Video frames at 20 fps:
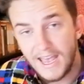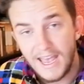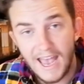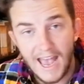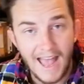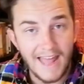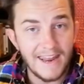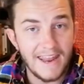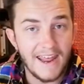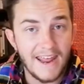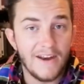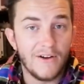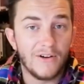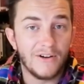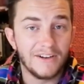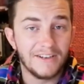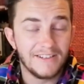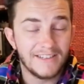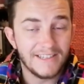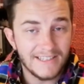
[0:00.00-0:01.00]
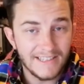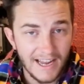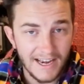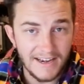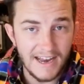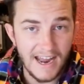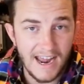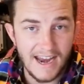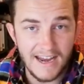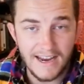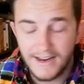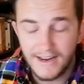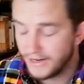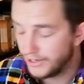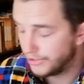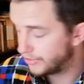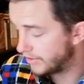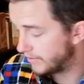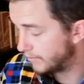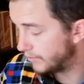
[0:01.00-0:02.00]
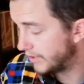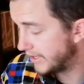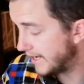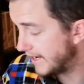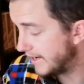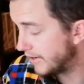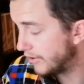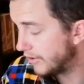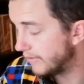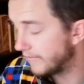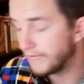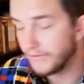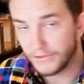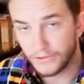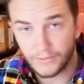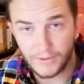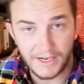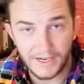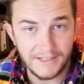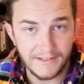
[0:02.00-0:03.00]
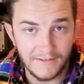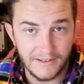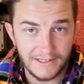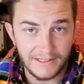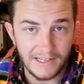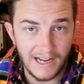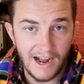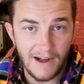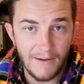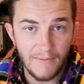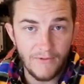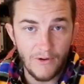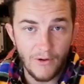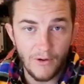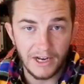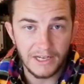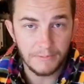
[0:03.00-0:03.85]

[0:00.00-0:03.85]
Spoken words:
and then on Sunday Trent will hit off the rest of the psalm for us.